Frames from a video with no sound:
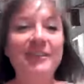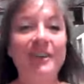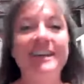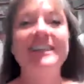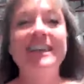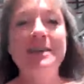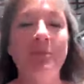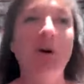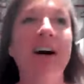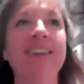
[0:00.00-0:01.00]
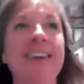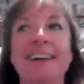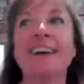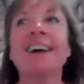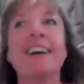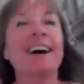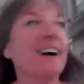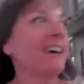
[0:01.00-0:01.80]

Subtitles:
All right, we're going to keep walking.